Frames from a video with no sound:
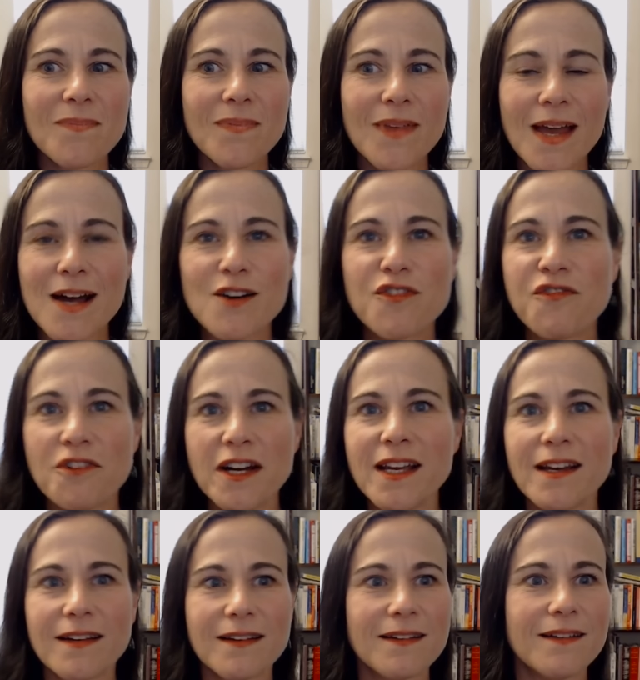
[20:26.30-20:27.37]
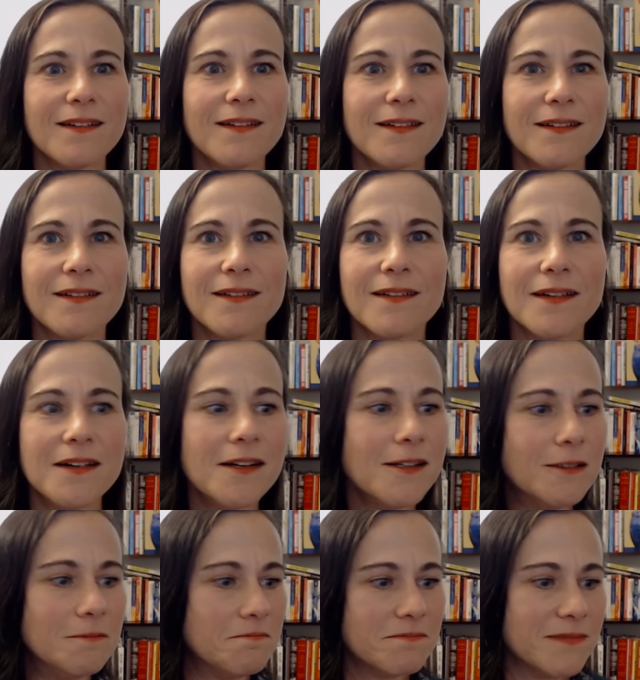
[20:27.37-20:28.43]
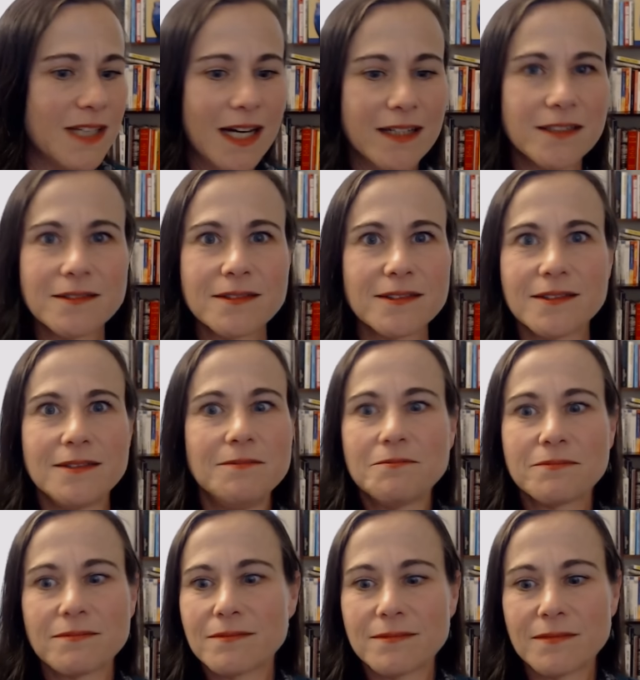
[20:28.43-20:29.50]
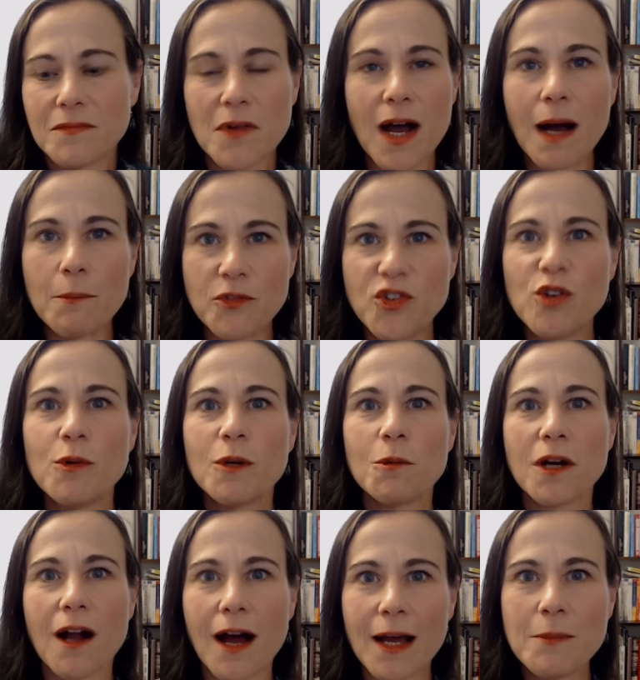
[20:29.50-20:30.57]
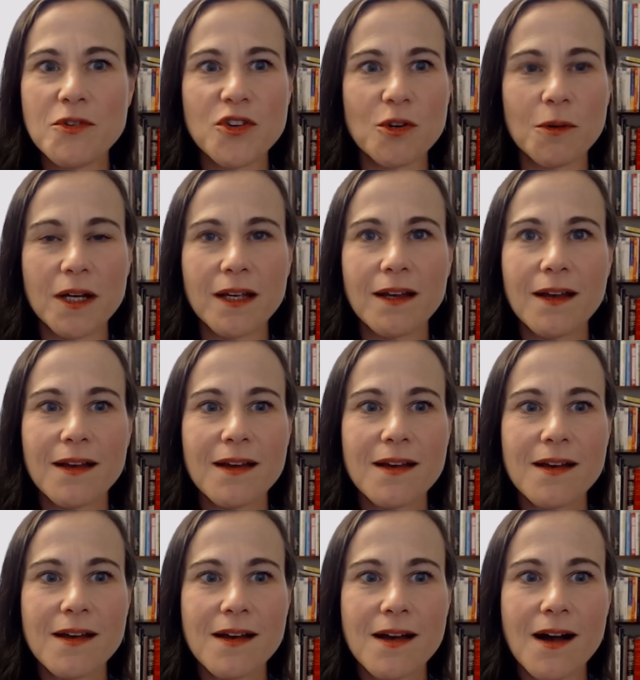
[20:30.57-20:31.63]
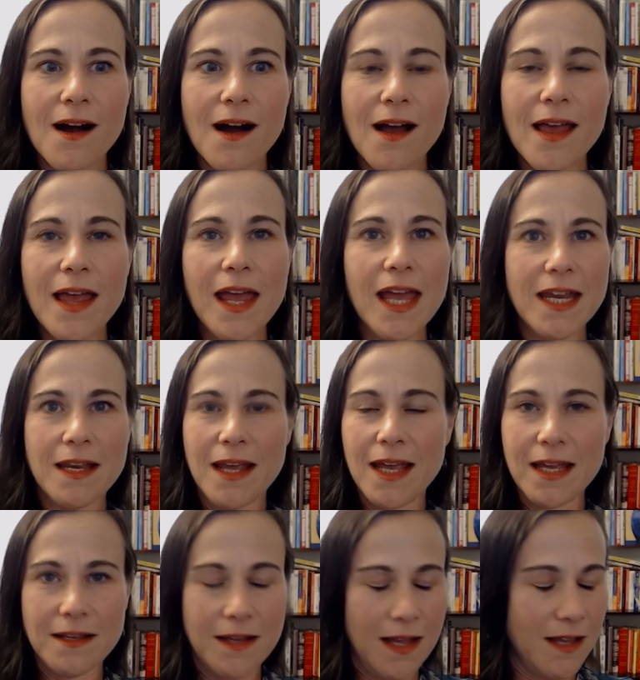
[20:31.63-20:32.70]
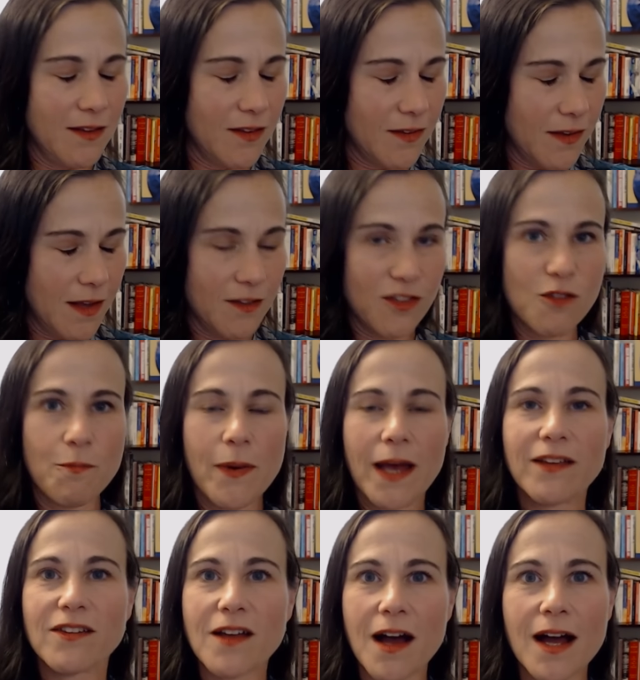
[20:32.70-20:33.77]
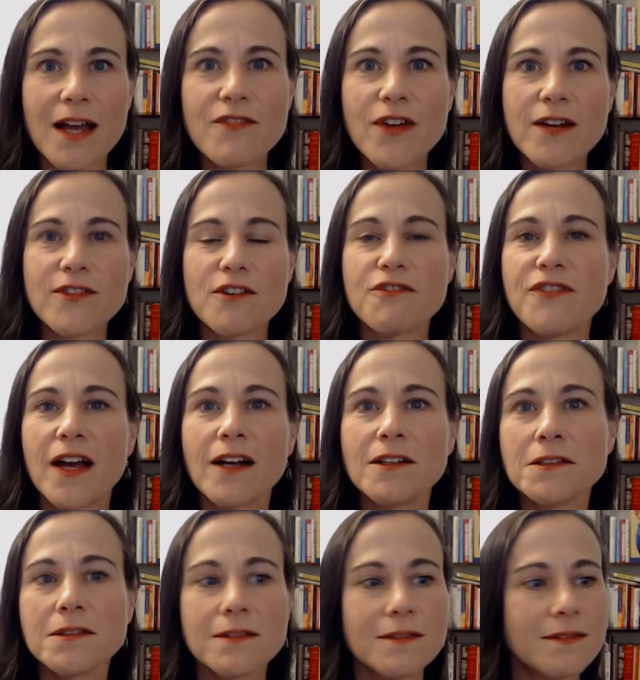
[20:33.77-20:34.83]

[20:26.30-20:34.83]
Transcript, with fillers: How freeing. Oh, I don't, I'm doing what I'm doing. It, it, it's, it's the best I've ever felt.